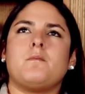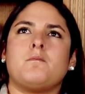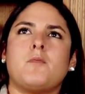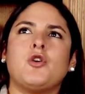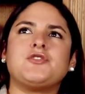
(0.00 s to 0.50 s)

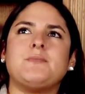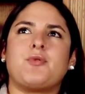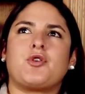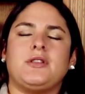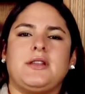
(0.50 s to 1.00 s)
Most
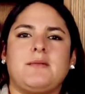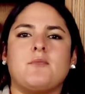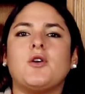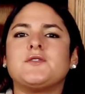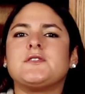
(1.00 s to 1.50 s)
importantly,
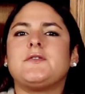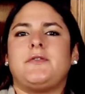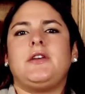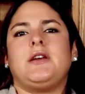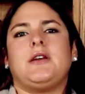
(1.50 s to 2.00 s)
most of
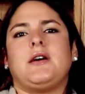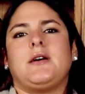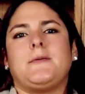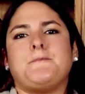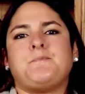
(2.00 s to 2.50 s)

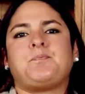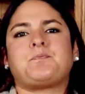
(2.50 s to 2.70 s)
the